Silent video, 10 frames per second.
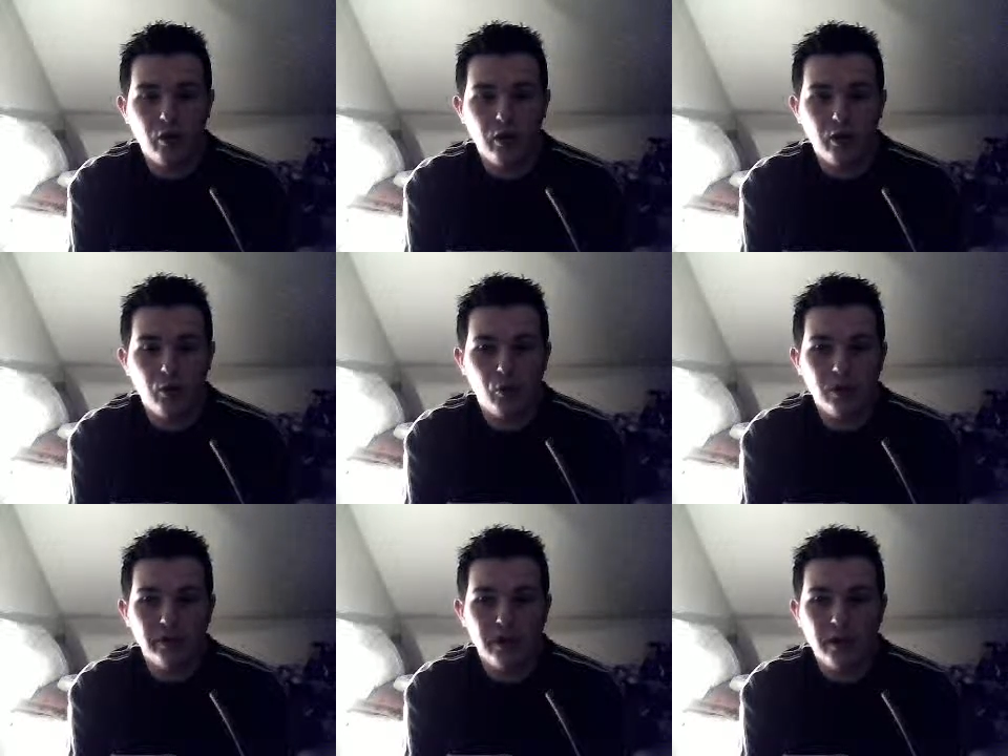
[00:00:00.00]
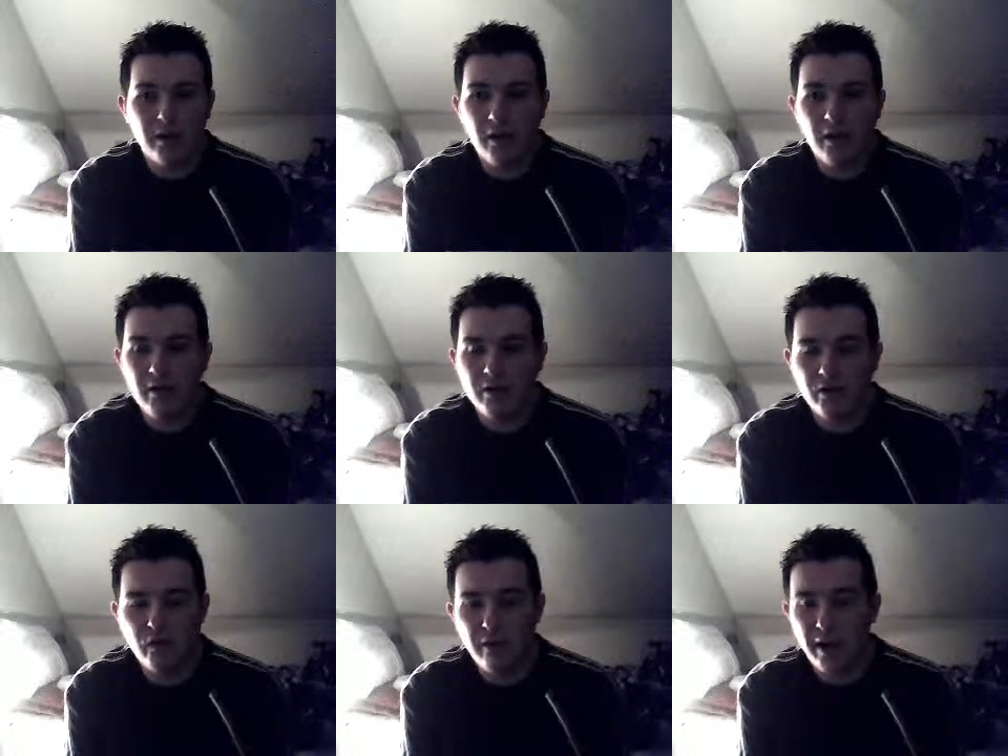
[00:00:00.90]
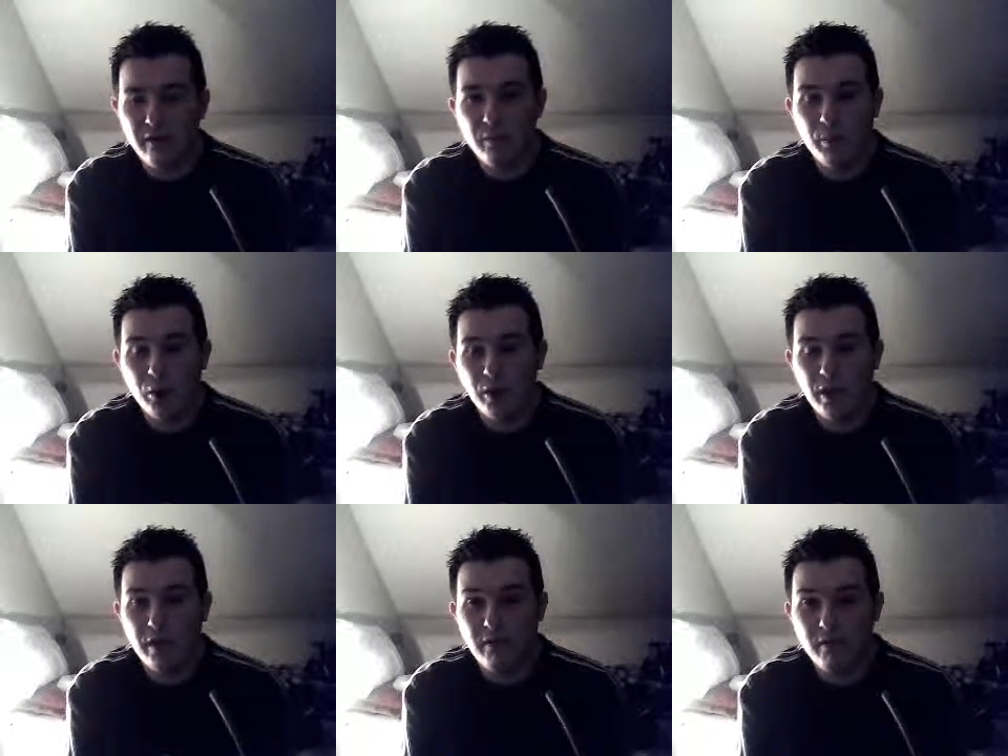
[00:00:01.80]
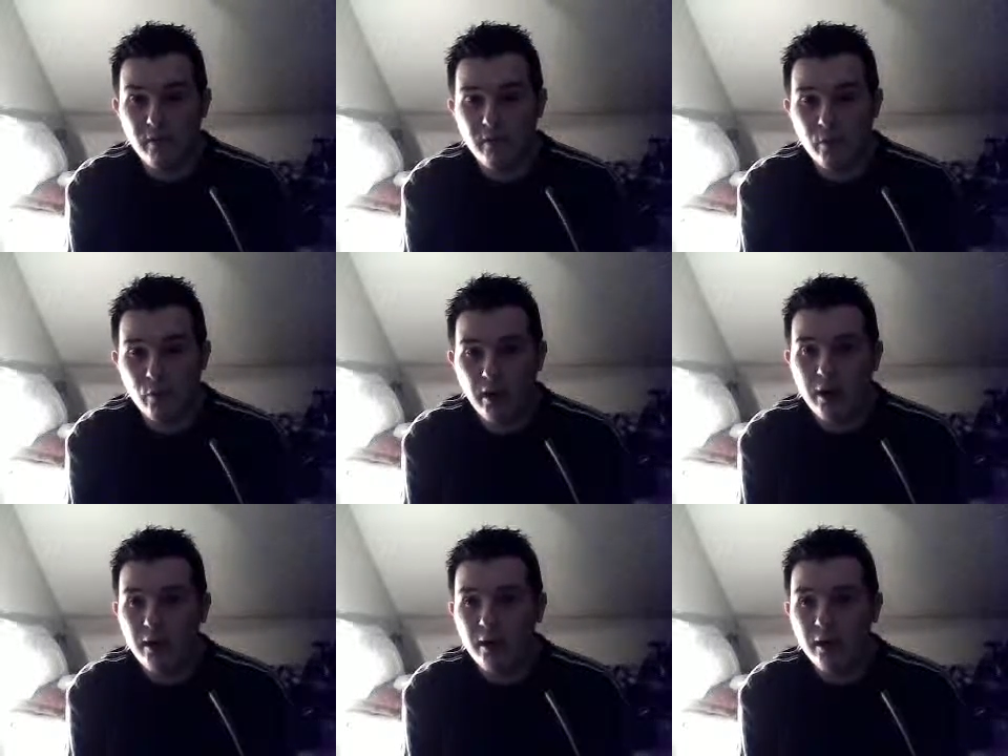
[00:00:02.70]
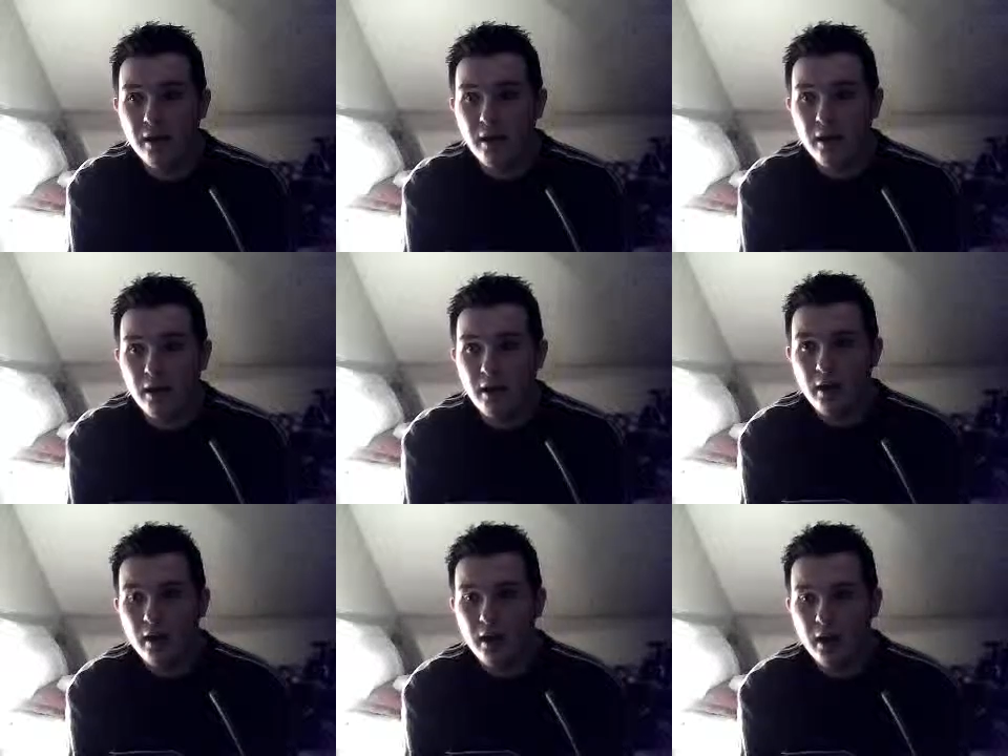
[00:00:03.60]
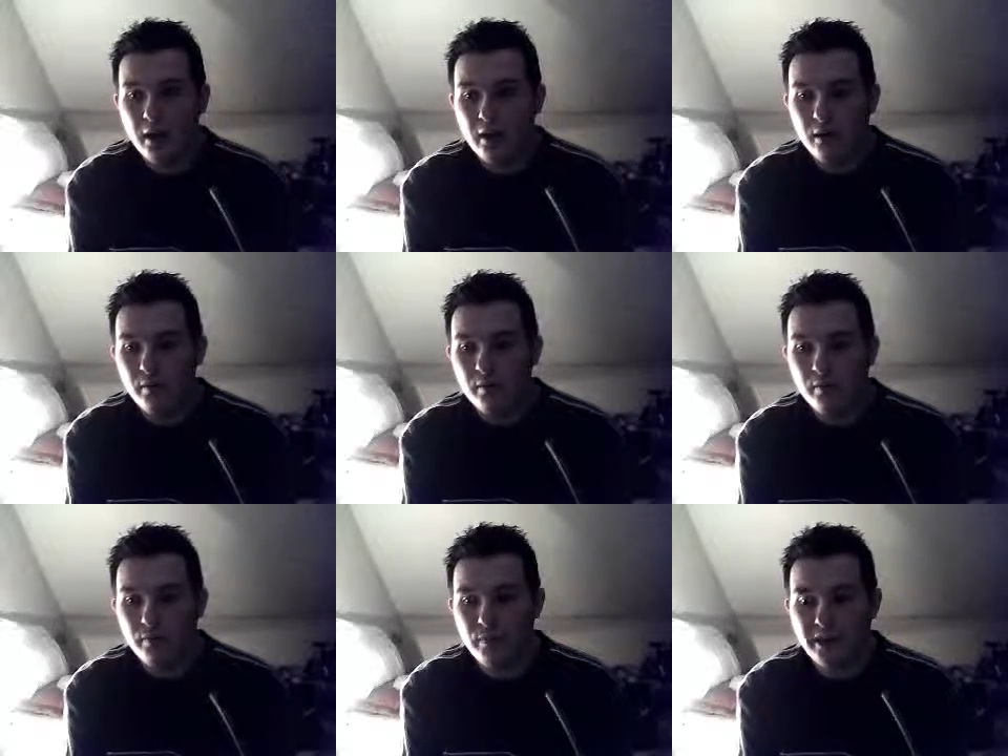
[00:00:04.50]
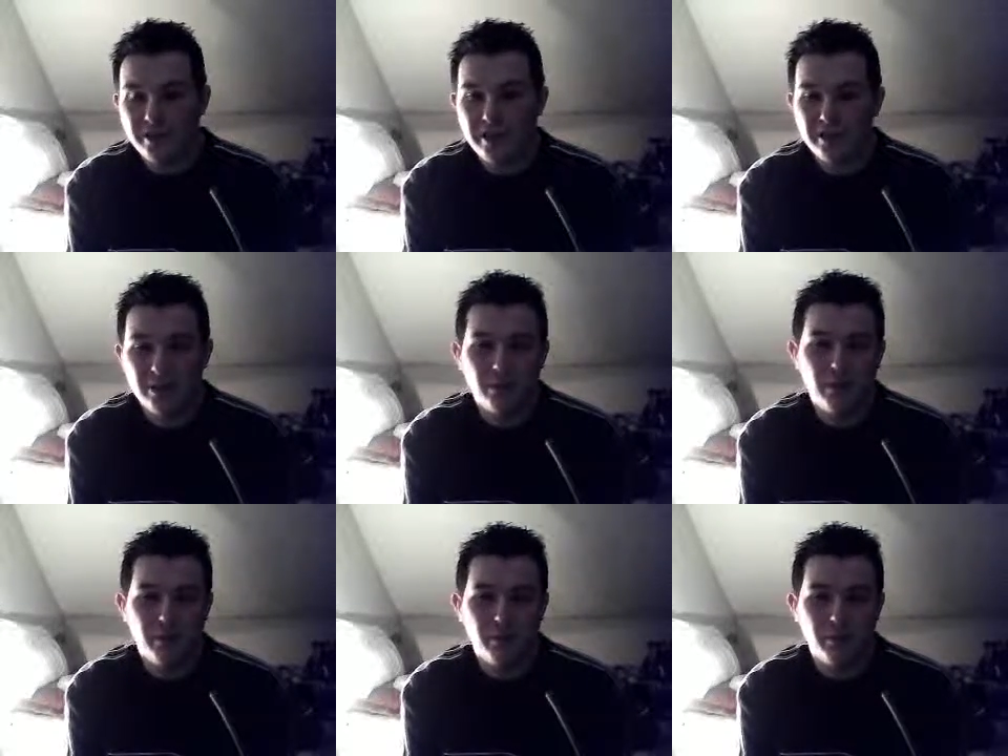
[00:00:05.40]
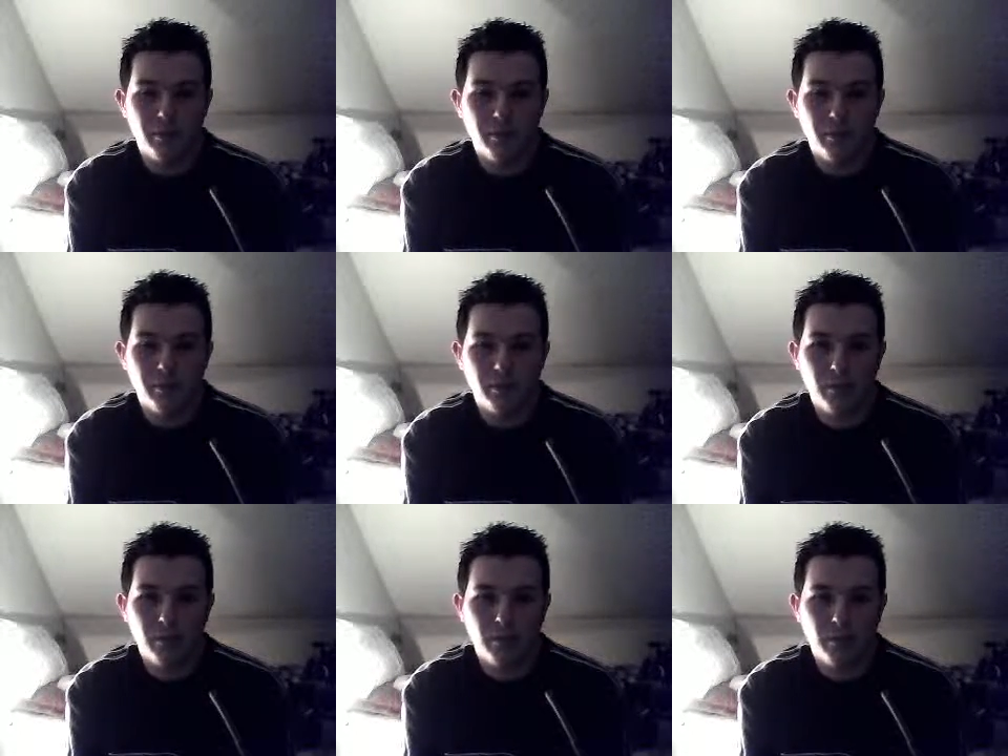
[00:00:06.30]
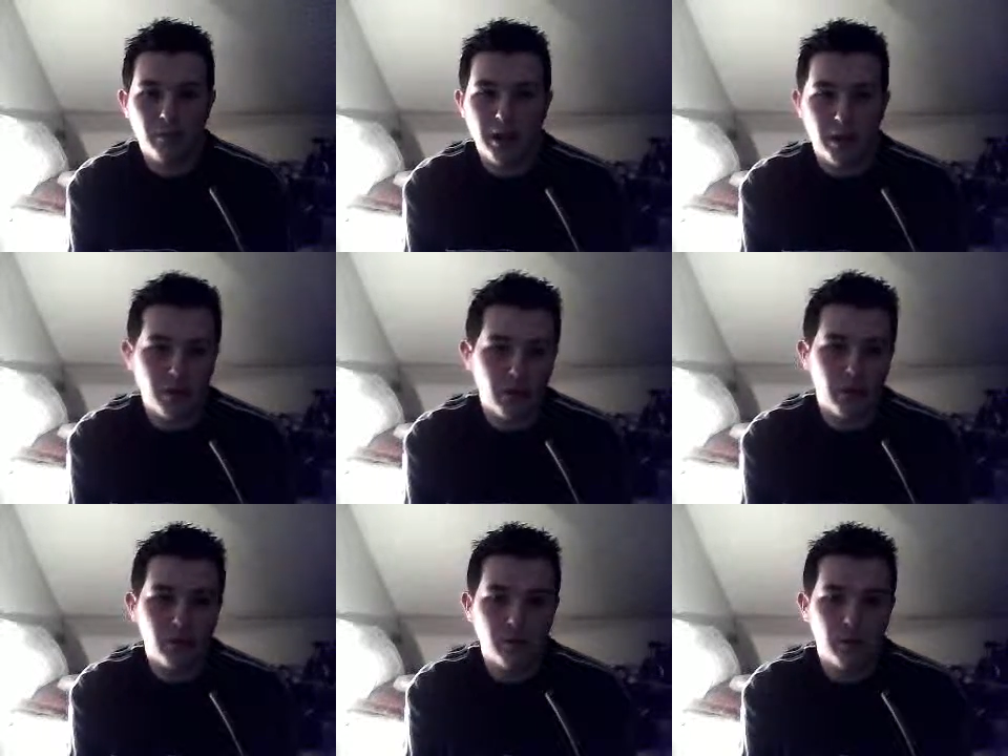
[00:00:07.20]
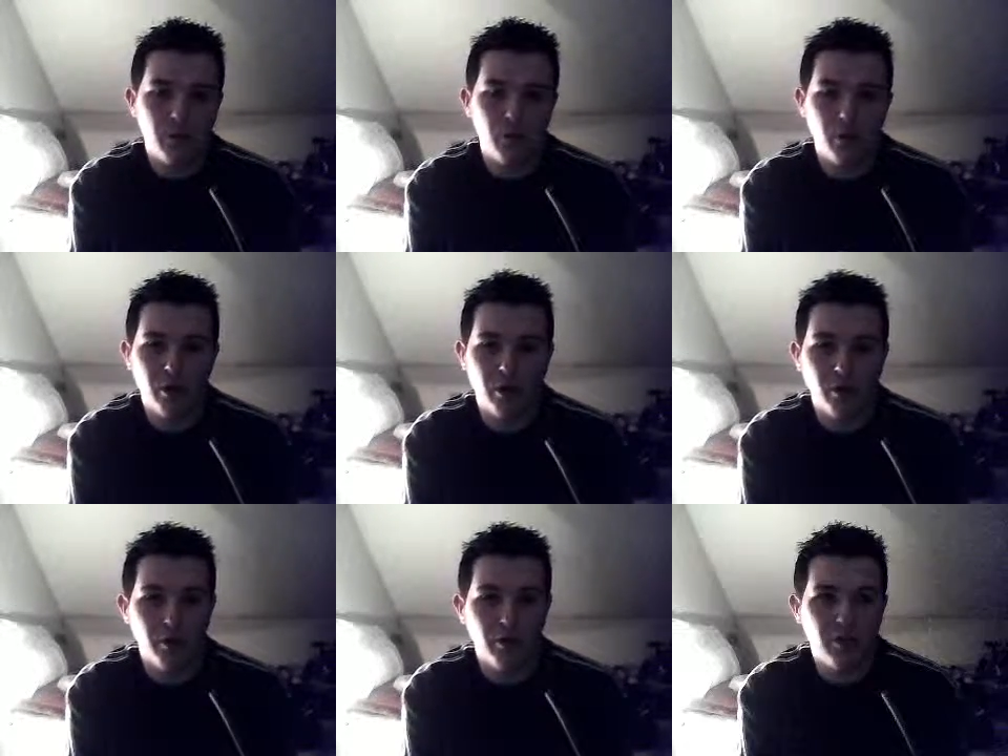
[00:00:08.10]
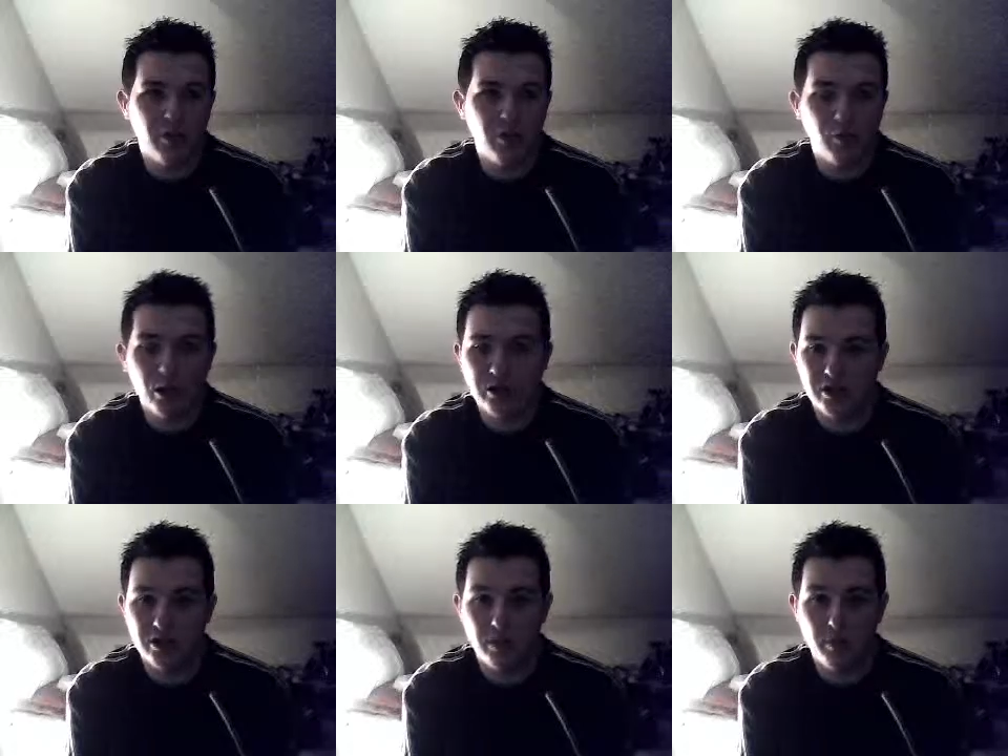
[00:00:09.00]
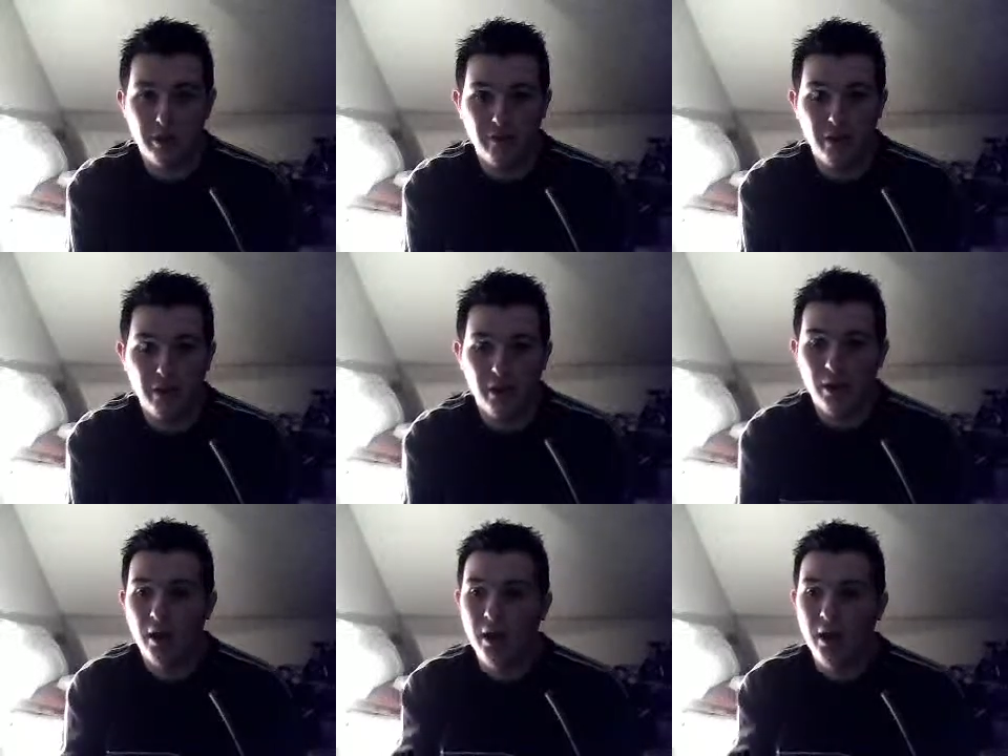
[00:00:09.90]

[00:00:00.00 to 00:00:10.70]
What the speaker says: it's got a lot of this feeling. Every book that I've read has had something bad about, I mean, where the Russians are the main villain.